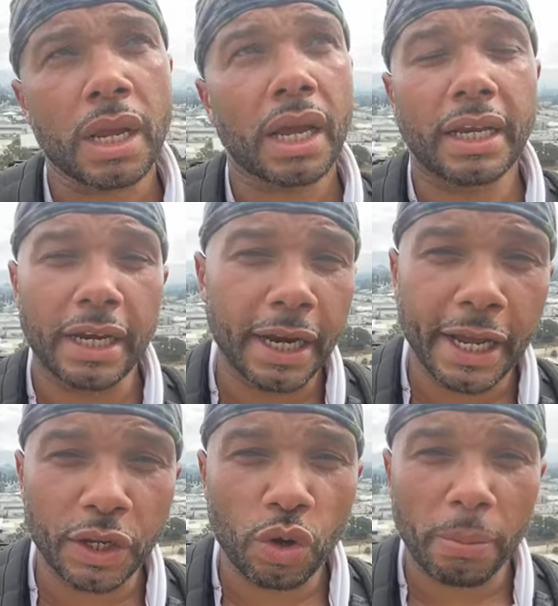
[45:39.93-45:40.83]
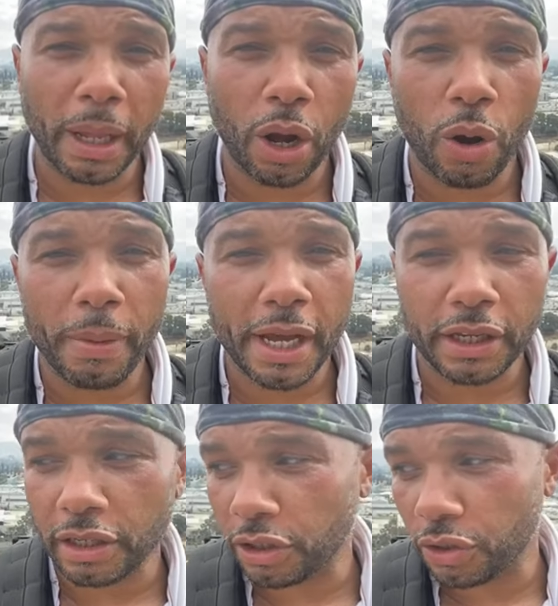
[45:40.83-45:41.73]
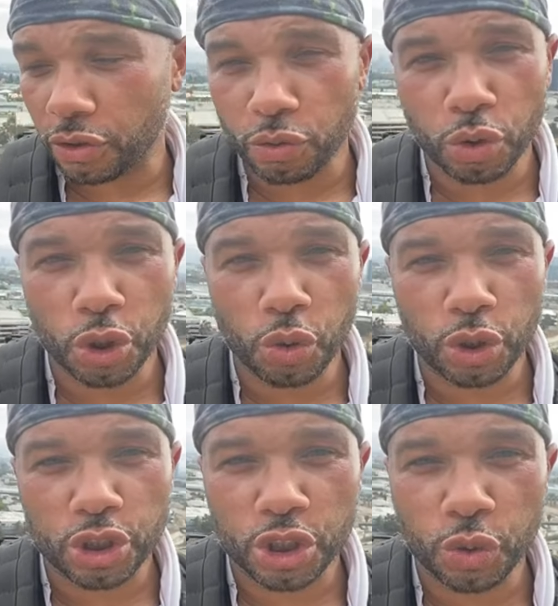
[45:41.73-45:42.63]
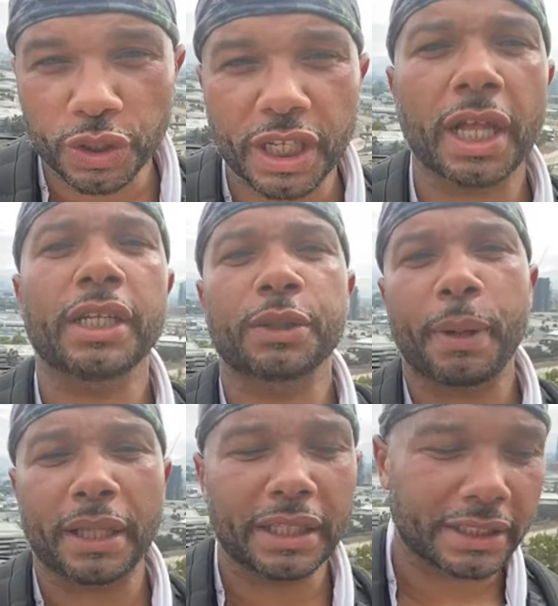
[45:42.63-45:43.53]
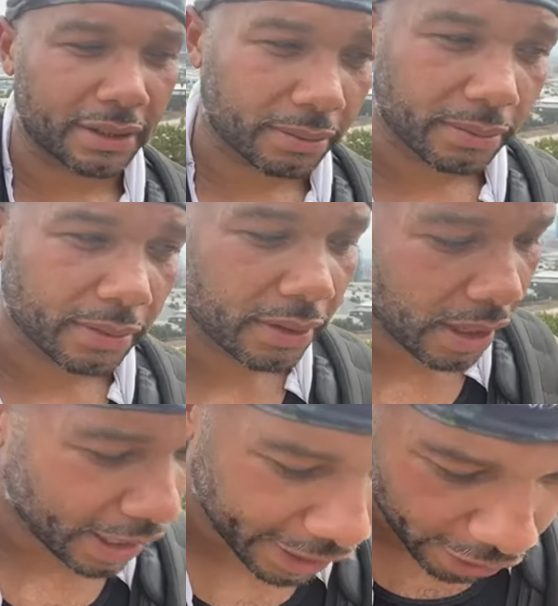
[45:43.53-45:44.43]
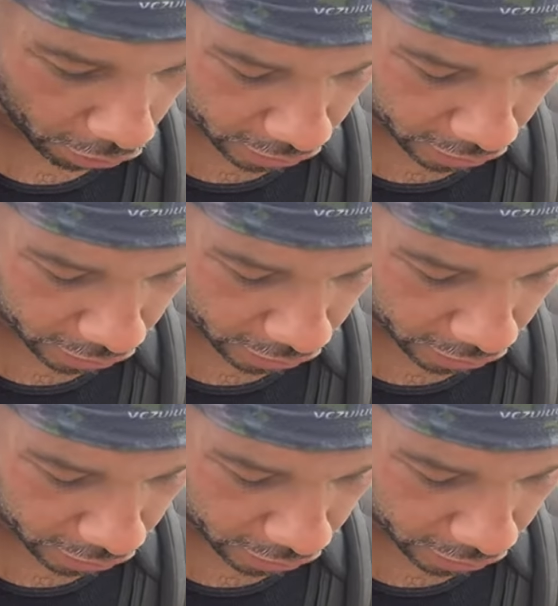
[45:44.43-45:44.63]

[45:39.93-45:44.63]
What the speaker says: And then they're hitting you up like, oh man, you were telling us about this. I hear it all the